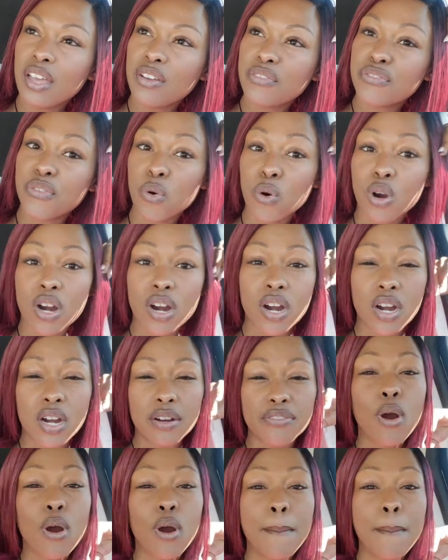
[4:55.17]
for
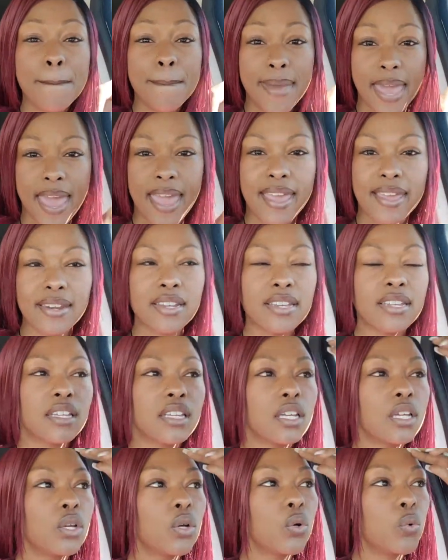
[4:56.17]
a man
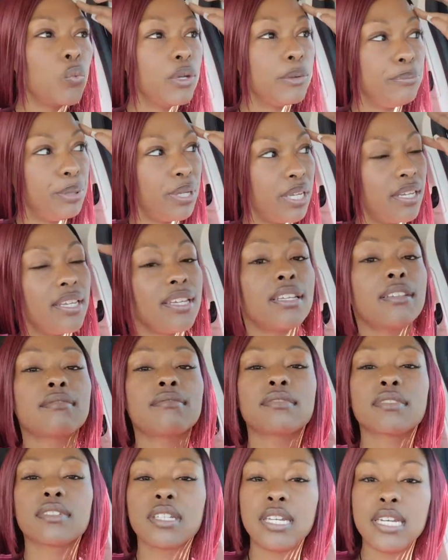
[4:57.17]
would be
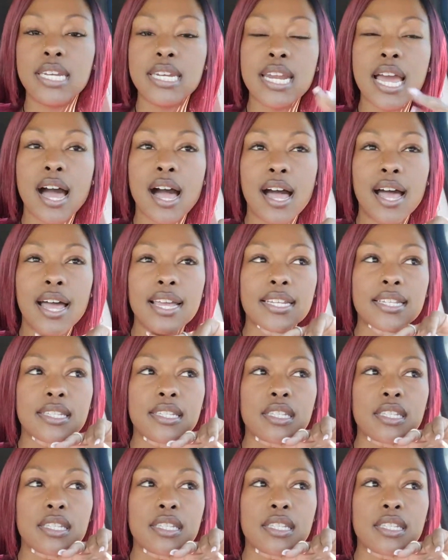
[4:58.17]
not